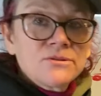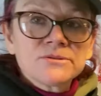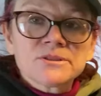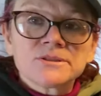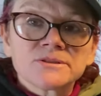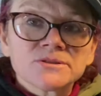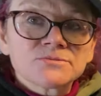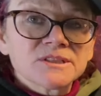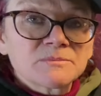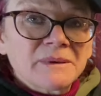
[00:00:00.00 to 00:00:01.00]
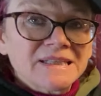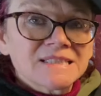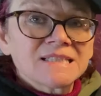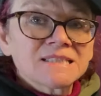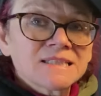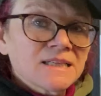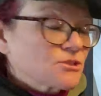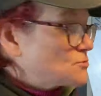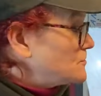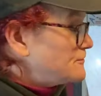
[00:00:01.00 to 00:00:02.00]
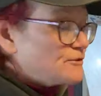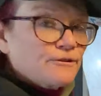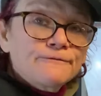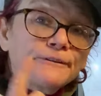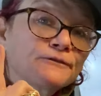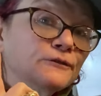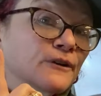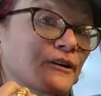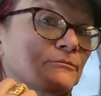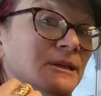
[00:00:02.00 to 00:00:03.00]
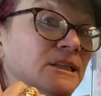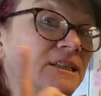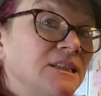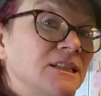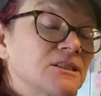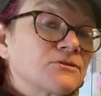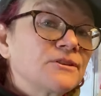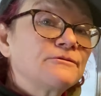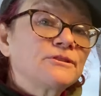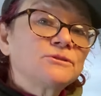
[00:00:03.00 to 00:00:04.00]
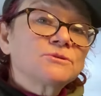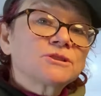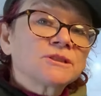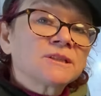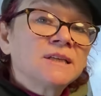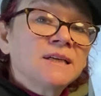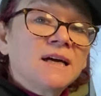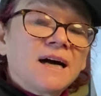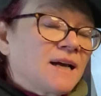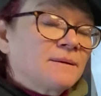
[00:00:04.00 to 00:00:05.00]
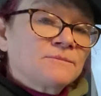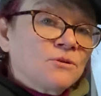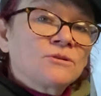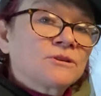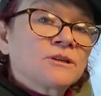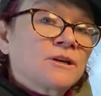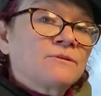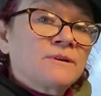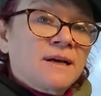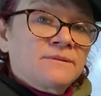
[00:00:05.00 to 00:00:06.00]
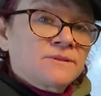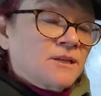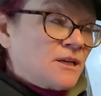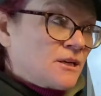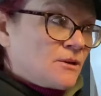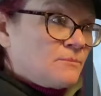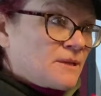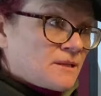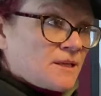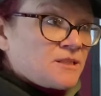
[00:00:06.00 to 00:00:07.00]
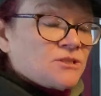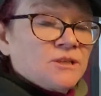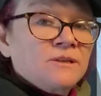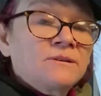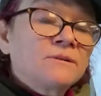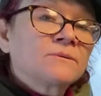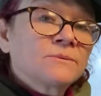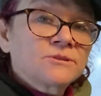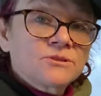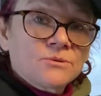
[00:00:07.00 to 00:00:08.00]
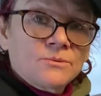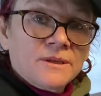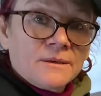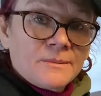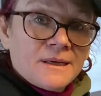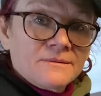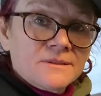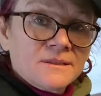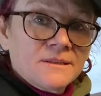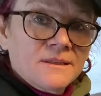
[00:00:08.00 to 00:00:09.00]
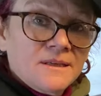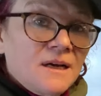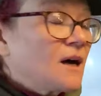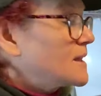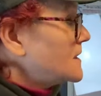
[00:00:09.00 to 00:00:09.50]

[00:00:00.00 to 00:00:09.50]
constants, respecting the natural foot. 55 million years of evolution I am not going to go round and go, Mother Nature, you don't know what you're talking about. I